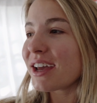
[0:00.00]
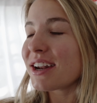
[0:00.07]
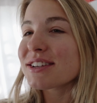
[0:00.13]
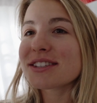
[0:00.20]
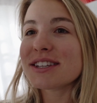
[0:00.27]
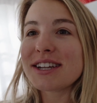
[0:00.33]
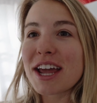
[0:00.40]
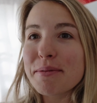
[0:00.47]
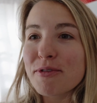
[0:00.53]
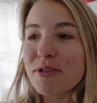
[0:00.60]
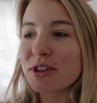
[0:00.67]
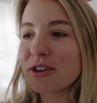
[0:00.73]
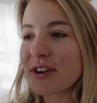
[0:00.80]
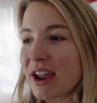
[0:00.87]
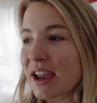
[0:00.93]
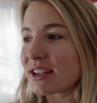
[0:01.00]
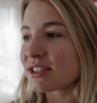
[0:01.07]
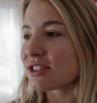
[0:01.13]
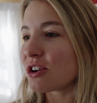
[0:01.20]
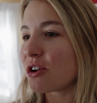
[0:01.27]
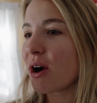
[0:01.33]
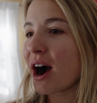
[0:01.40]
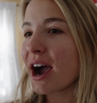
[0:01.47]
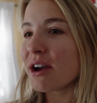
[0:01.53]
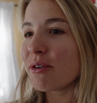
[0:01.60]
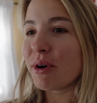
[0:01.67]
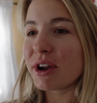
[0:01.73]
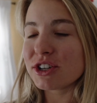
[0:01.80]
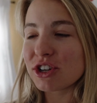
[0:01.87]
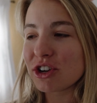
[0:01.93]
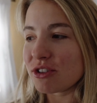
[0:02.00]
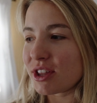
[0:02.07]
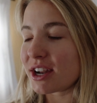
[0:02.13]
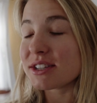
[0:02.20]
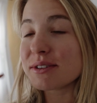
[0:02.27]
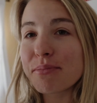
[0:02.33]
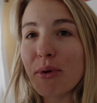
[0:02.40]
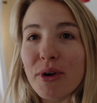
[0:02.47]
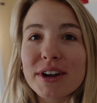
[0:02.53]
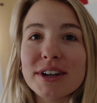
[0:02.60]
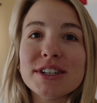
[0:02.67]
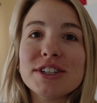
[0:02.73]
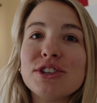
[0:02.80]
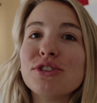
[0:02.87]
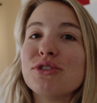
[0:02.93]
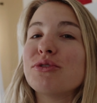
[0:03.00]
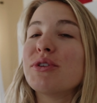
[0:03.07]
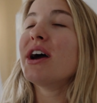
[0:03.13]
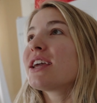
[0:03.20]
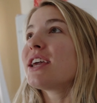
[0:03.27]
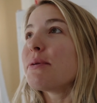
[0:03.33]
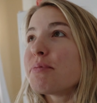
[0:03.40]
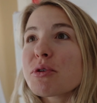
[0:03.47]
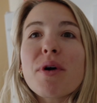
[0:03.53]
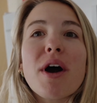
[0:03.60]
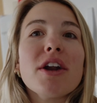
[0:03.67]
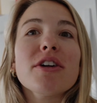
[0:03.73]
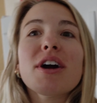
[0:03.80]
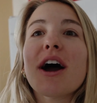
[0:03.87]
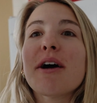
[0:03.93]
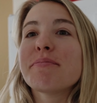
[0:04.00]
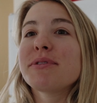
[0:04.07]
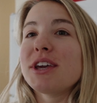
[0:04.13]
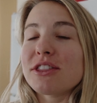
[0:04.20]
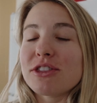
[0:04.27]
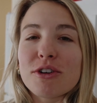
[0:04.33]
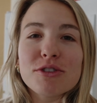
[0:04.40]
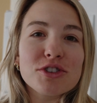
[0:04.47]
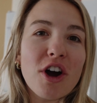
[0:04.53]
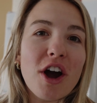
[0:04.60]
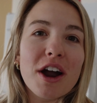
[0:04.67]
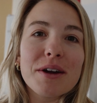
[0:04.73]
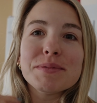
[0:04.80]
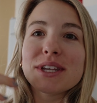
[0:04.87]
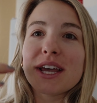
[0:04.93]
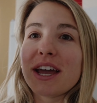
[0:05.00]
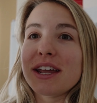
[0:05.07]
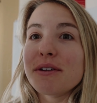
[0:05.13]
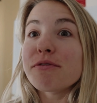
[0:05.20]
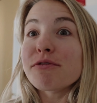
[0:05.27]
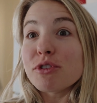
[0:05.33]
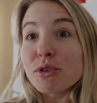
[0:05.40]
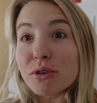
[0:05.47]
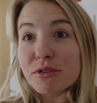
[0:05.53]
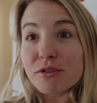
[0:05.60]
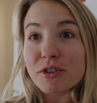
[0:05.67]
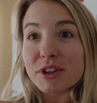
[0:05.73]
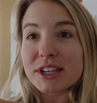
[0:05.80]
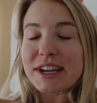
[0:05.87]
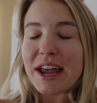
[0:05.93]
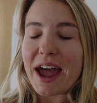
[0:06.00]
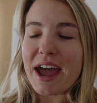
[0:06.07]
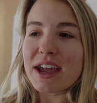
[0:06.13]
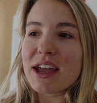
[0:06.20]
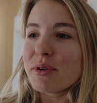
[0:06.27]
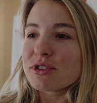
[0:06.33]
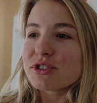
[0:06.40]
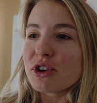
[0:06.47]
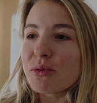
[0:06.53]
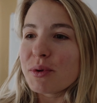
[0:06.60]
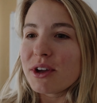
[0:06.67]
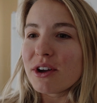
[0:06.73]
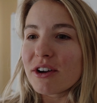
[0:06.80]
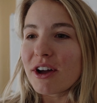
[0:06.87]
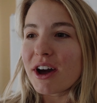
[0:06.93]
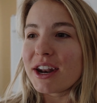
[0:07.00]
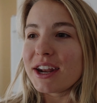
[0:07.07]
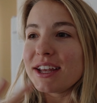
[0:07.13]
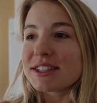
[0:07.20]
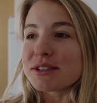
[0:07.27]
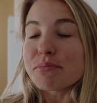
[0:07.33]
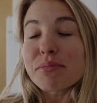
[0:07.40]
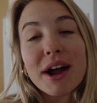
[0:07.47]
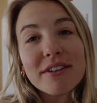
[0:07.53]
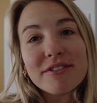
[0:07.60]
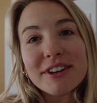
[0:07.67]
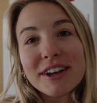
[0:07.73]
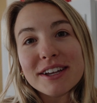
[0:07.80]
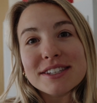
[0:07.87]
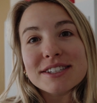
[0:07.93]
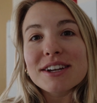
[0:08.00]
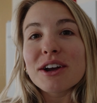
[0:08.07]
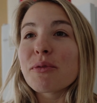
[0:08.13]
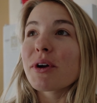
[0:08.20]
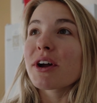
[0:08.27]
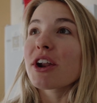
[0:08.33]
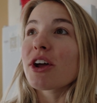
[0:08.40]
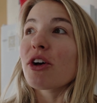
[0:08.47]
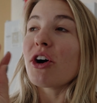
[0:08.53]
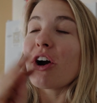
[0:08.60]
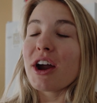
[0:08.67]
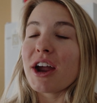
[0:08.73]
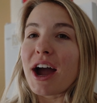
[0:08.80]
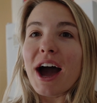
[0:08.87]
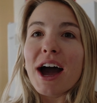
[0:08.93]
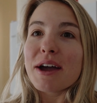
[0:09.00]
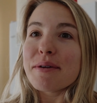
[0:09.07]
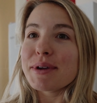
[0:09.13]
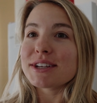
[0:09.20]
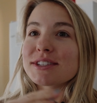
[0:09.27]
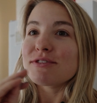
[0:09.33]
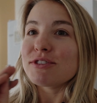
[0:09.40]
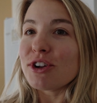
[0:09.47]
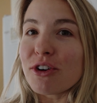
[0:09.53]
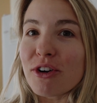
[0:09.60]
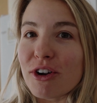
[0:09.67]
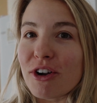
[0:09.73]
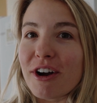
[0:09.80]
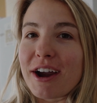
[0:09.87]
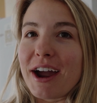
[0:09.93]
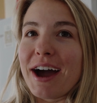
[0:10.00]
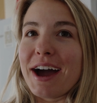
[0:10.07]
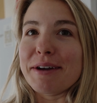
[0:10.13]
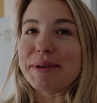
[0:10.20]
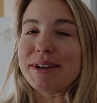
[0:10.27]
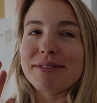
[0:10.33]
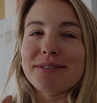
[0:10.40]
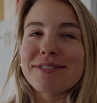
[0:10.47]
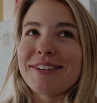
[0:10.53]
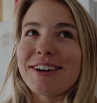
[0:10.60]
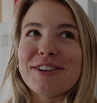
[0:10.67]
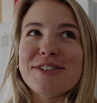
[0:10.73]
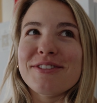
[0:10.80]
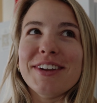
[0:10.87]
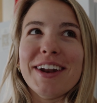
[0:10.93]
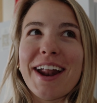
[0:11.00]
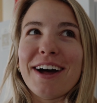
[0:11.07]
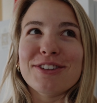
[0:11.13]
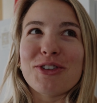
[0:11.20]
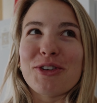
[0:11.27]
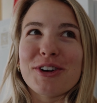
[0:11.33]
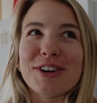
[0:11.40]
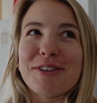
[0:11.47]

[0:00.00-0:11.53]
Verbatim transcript: It is the day before the race, so I wanna show you that it's important to keep your water up, get those carbs in, fuel for the day. So we are gonna eat some breakfast. We're gonna go to REI because if you don't go to REI, I mean, are you even an outdoor